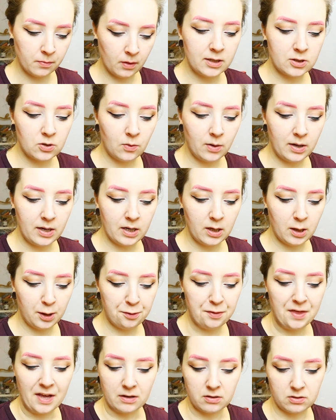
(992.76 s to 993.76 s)
It's quite a
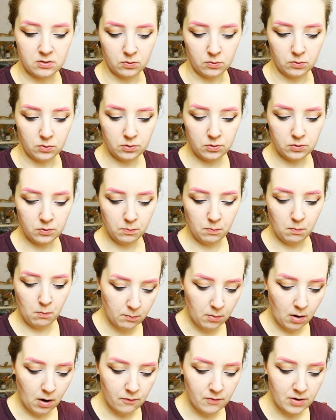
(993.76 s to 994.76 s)
thick sauce,
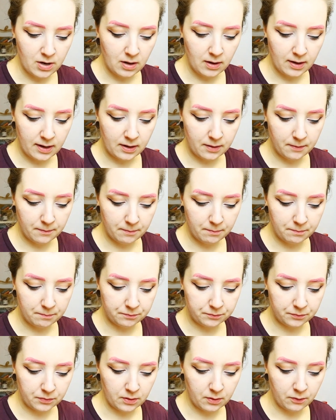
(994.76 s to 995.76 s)
but I really like
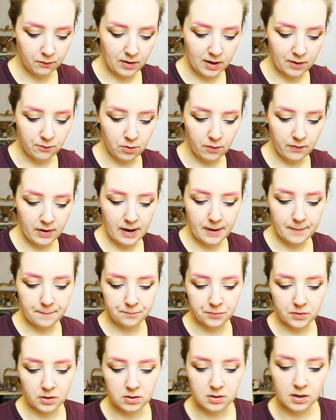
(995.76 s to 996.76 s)
the flavour of it.
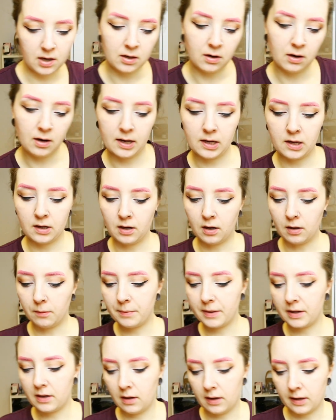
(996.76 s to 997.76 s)
It's kind of like a little
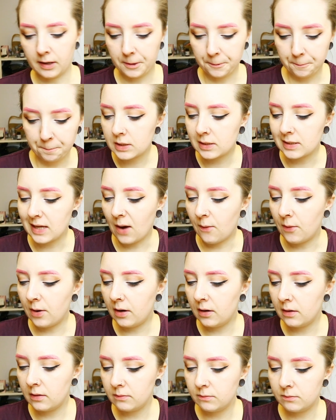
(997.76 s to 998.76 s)
bit like
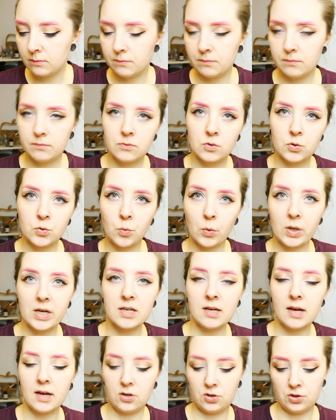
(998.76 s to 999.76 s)
sour,
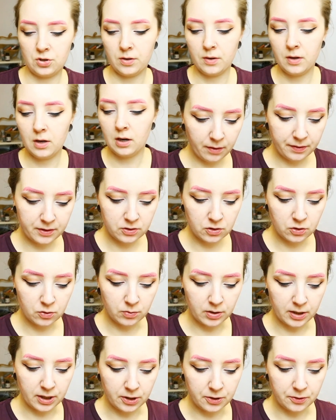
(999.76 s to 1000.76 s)
sweet-ish. This is
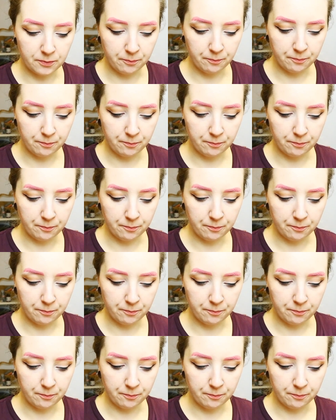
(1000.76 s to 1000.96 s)
really good.